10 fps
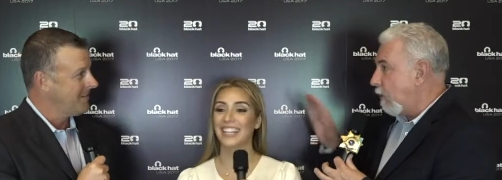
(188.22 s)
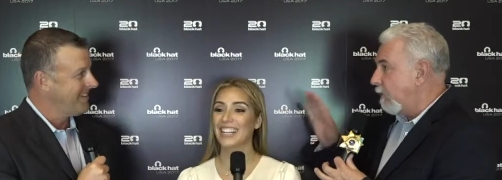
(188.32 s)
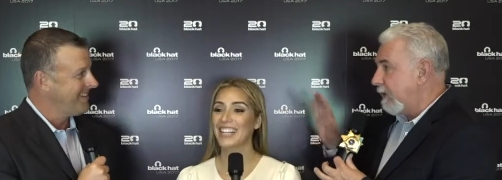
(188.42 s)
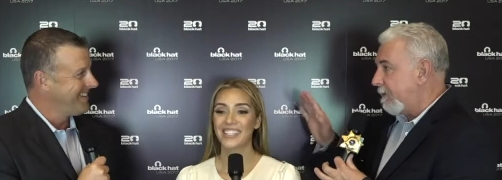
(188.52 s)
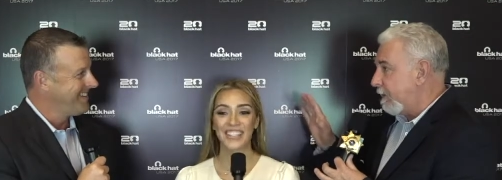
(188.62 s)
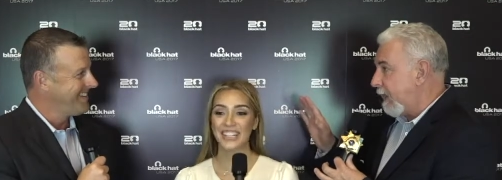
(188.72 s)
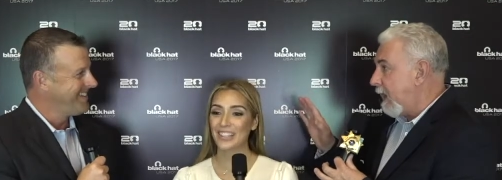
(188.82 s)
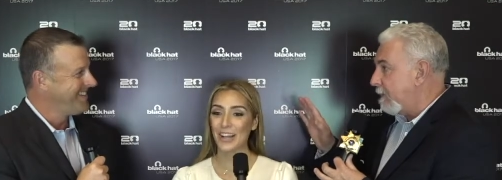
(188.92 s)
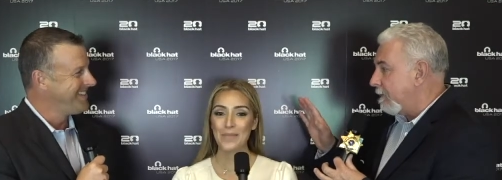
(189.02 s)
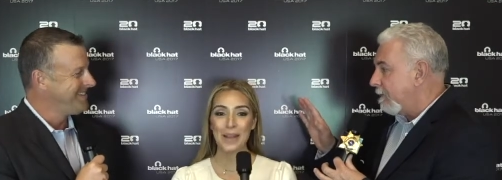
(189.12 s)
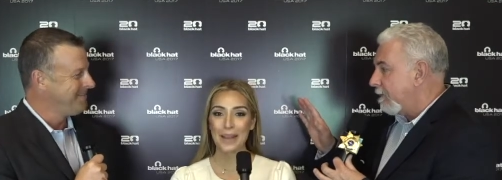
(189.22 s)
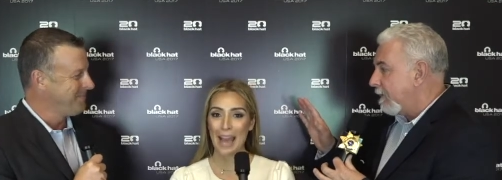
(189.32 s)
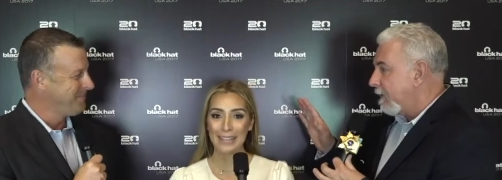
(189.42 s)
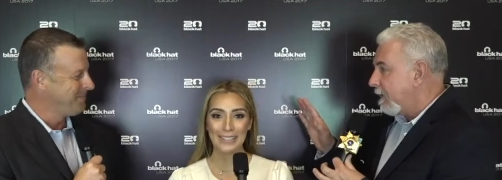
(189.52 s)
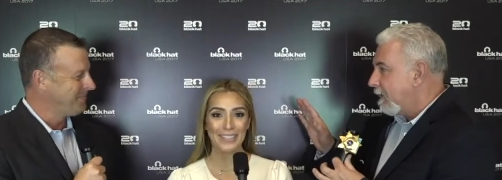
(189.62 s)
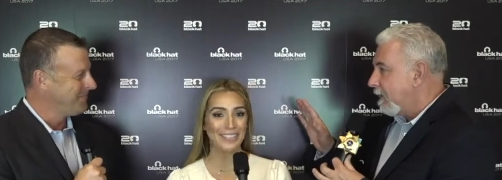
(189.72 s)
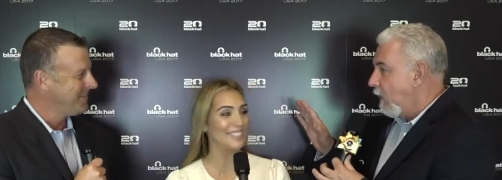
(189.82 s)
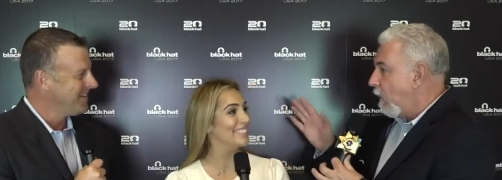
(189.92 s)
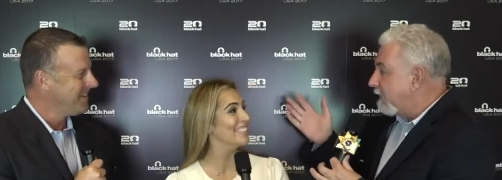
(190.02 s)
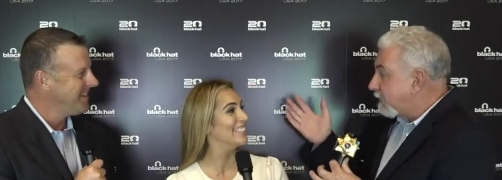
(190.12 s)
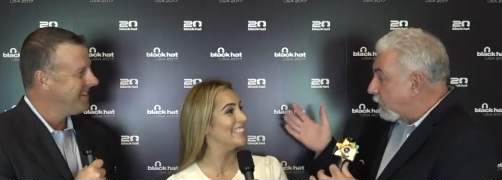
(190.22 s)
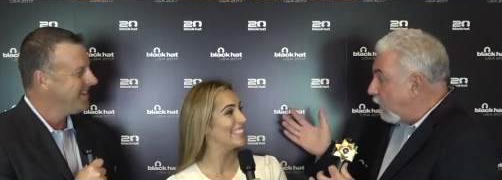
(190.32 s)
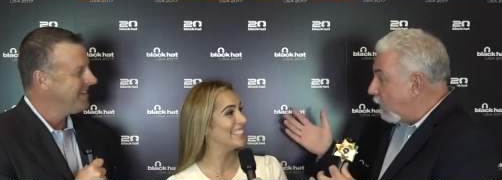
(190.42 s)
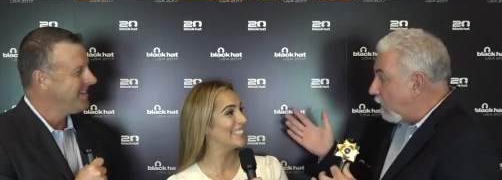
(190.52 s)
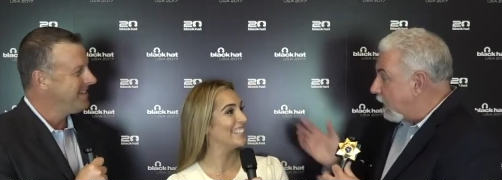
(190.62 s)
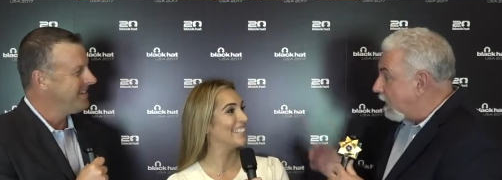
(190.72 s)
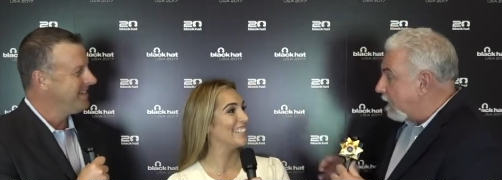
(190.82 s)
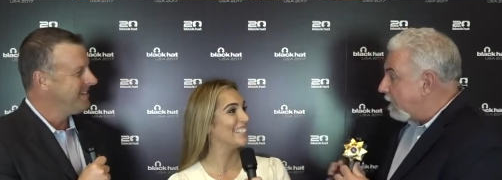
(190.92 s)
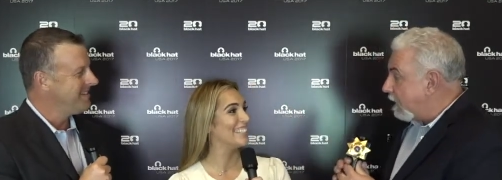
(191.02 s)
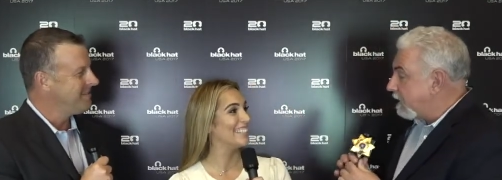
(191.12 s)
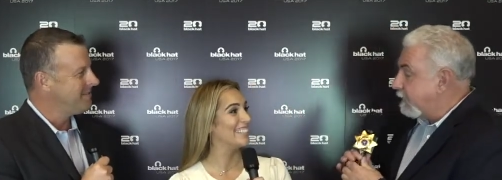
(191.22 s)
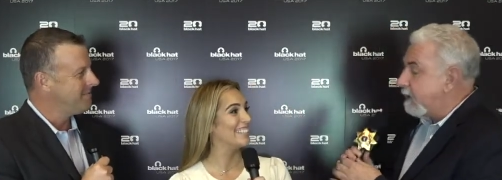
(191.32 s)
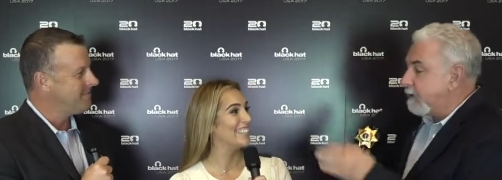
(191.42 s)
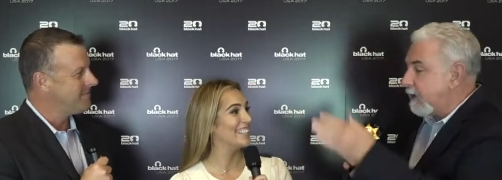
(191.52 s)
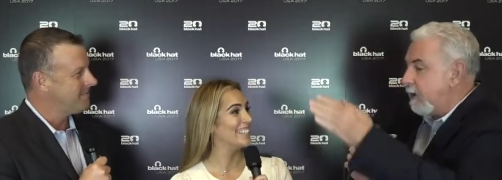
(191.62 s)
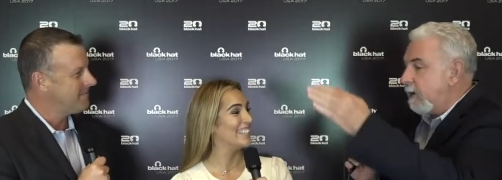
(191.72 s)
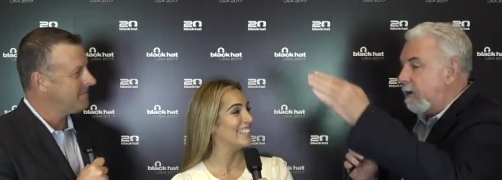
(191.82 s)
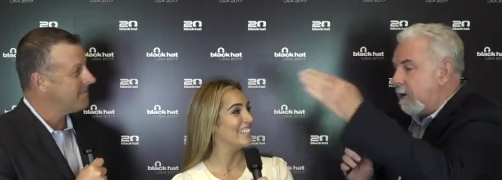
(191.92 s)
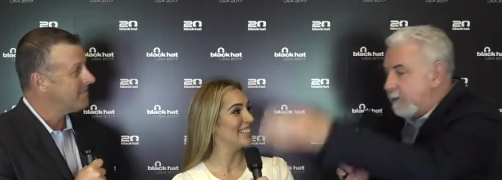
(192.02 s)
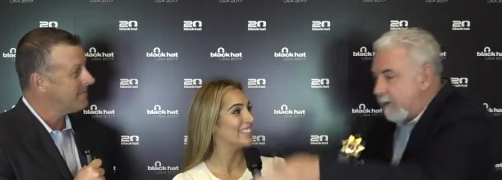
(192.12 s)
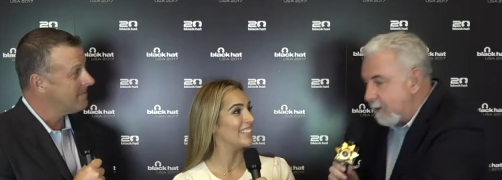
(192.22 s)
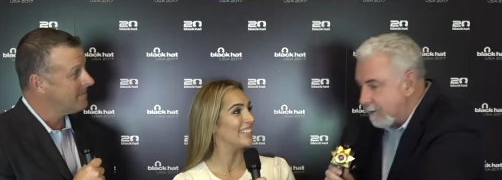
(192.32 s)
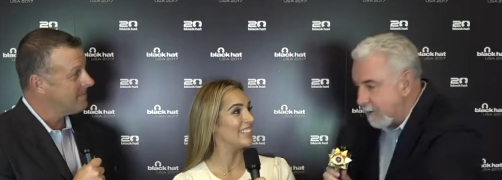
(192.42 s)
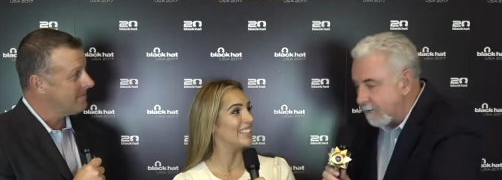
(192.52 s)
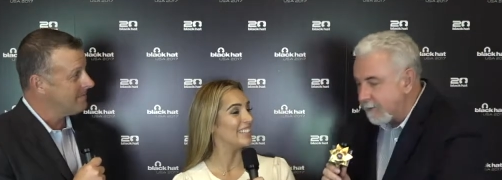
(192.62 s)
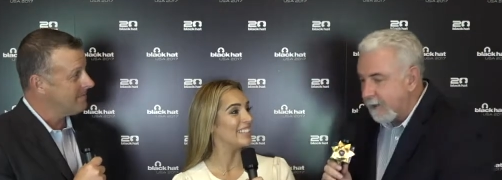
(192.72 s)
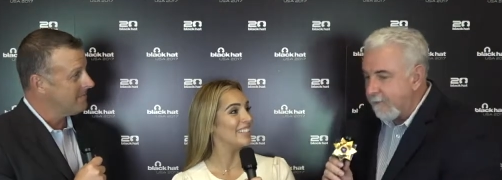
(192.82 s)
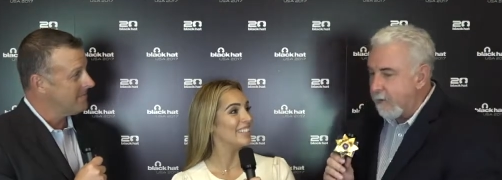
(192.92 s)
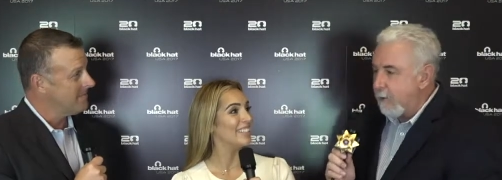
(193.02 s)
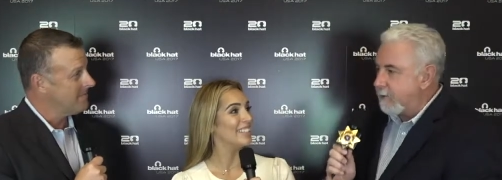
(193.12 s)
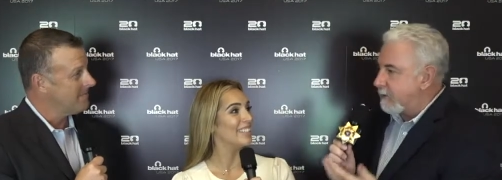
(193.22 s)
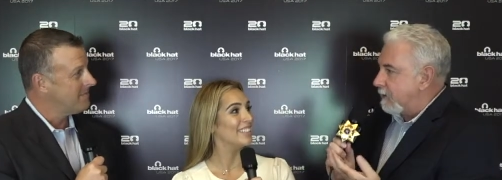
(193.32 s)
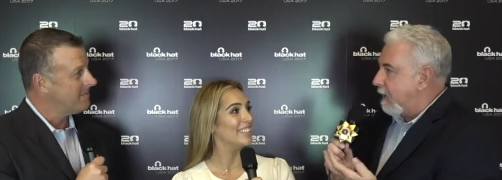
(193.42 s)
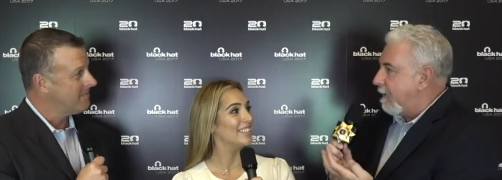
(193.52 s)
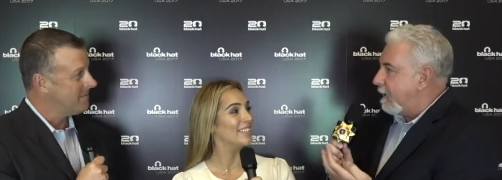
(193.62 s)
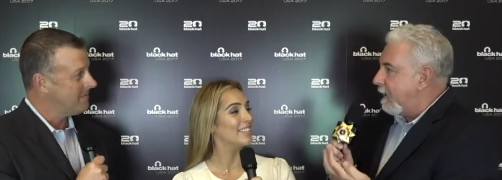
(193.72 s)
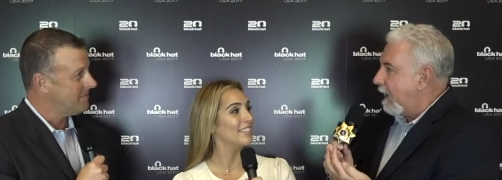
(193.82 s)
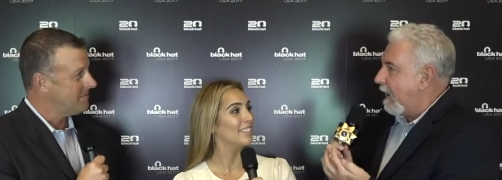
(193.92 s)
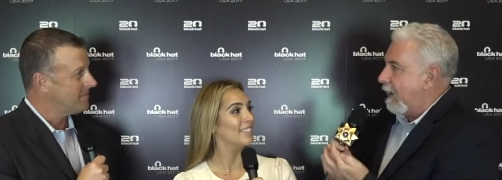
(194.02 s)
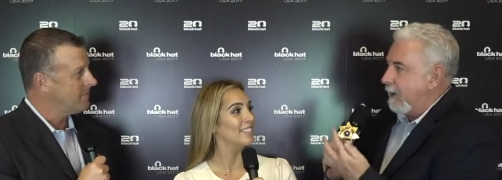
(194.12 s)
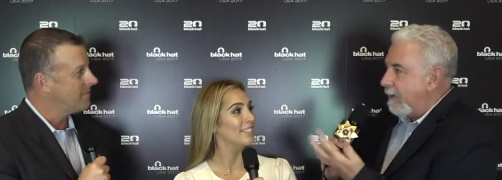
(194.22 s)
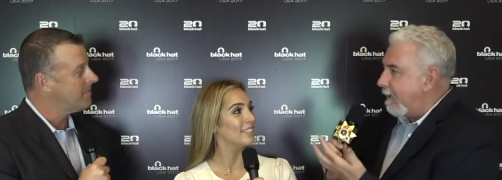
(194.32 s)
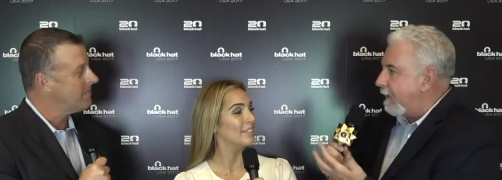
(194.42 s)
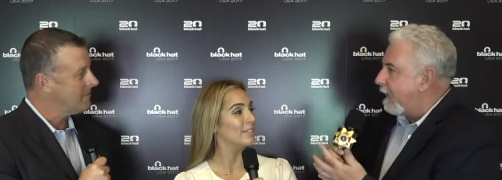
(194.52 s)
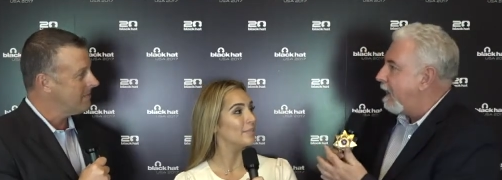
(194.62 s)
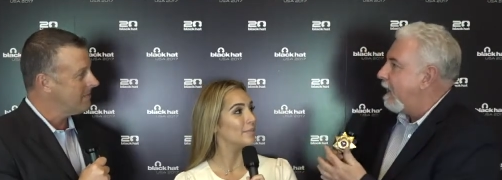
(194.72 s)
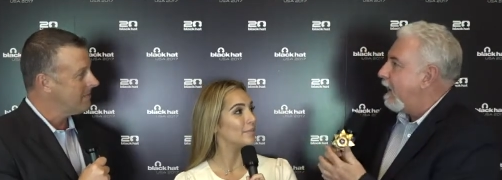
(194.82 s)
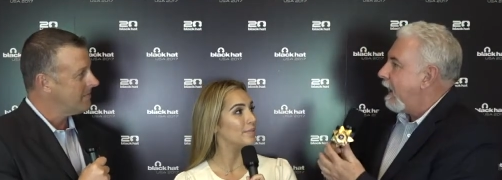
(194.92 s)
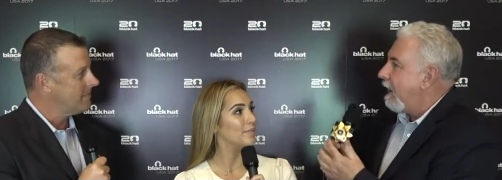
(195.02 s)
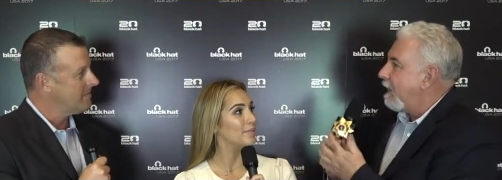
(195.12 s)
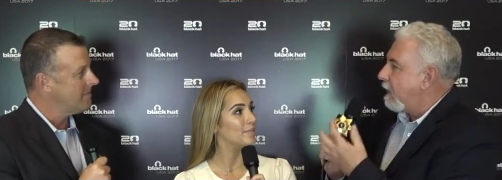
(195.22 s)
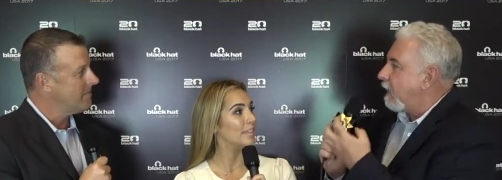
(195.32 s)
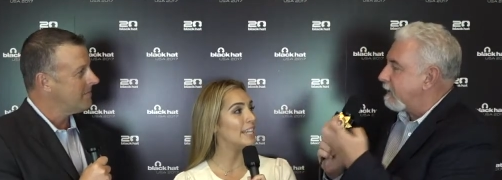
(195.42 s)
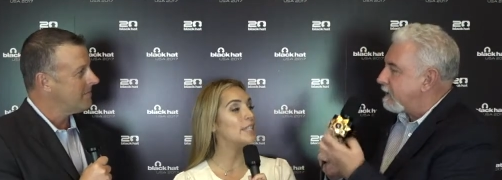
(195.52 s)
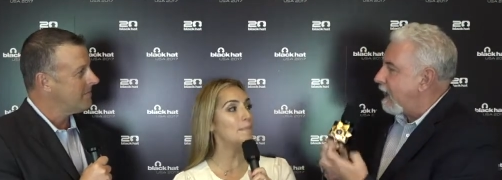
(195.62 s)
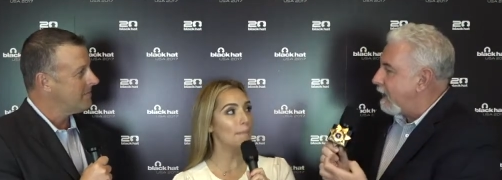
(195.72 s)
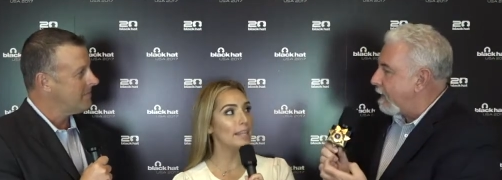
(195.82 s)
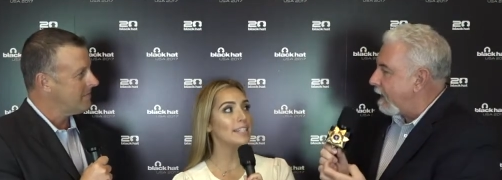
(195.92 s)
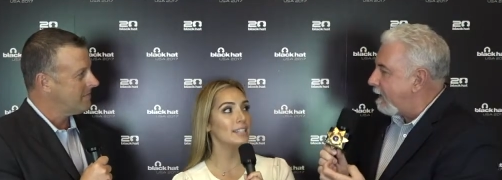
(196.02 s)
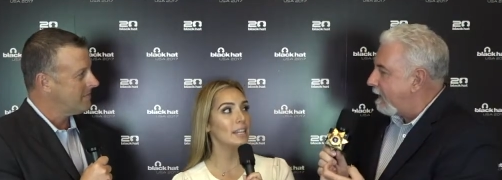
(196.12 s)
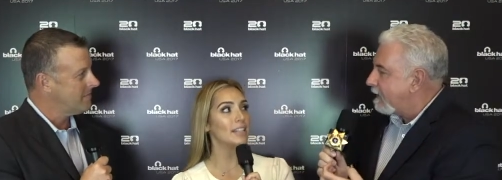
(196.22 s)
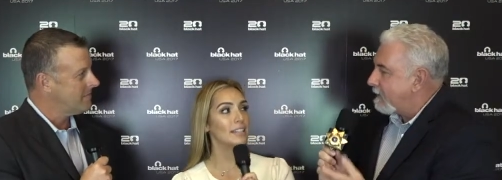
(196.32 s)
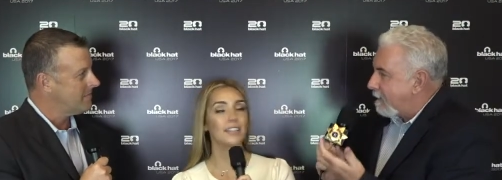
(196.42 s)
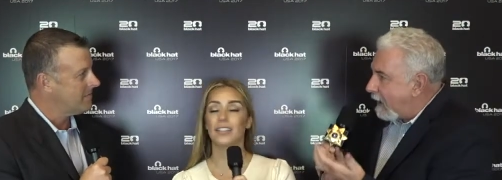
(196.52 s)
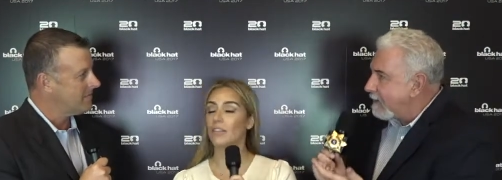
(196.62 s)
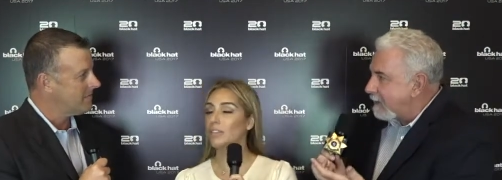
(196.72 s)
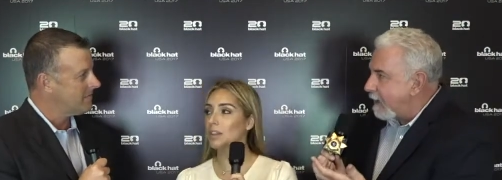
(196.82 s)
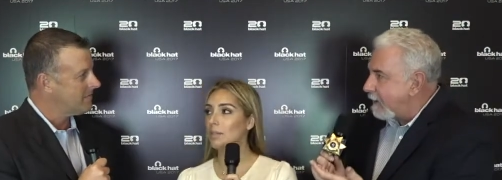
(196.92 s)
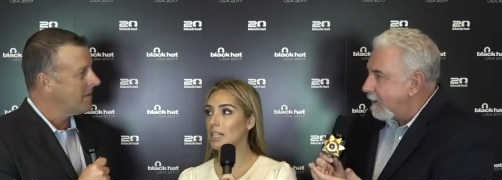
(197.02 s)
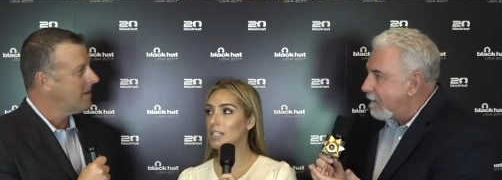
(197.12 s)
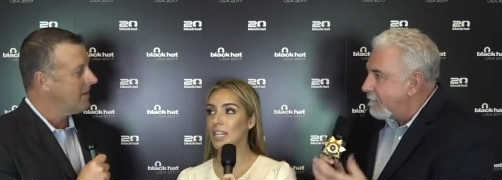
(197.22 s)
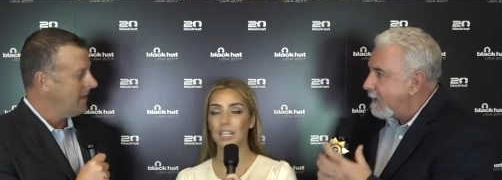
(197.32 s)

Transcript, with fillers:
Speaker 1: different Chuck's game. all about attitude. No, it's true. Because you can say you're in charge of this. If you don't just love it and live it and are it's excited a mindset. It, it's a it's mindset. A mindset.